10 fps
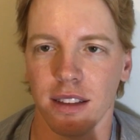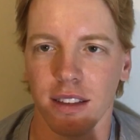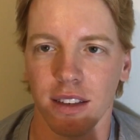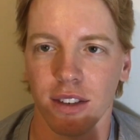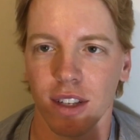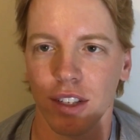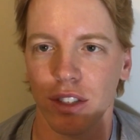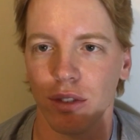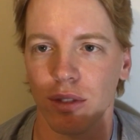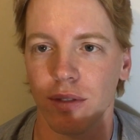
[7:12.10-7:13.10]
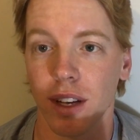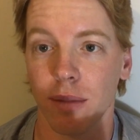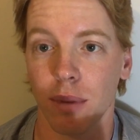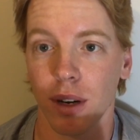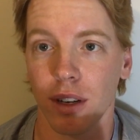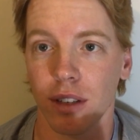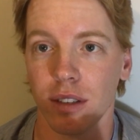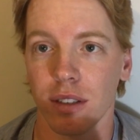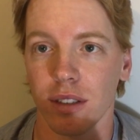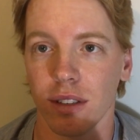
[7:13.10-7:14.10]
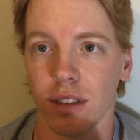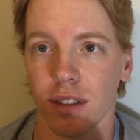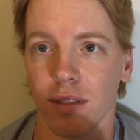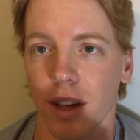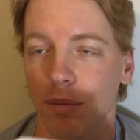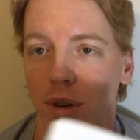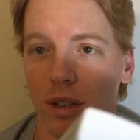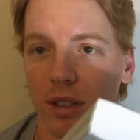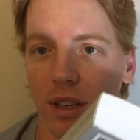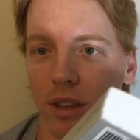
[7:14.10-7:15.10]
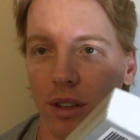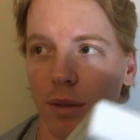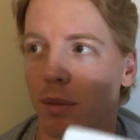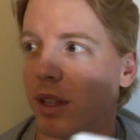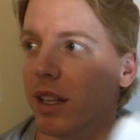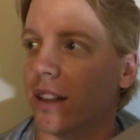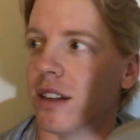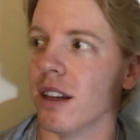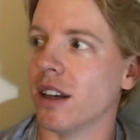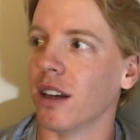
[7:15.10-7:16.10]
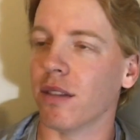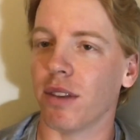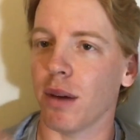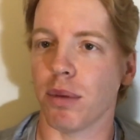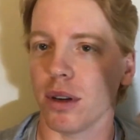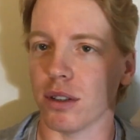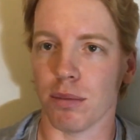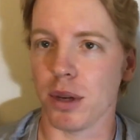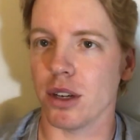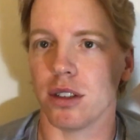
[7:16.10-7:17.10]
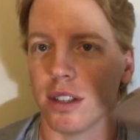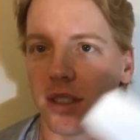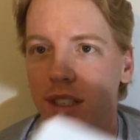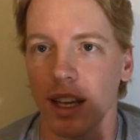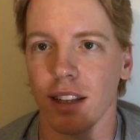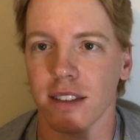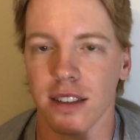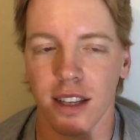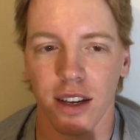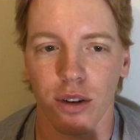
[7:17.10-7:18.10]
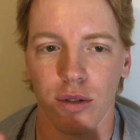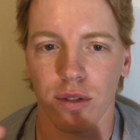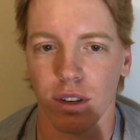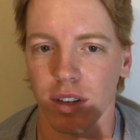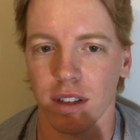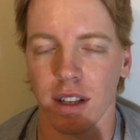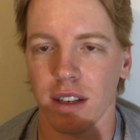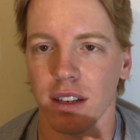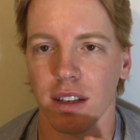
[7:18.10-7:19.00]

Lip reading: you know they shoot the vampires and the vampires kill them, and then vampires appear in the stands and take over. And then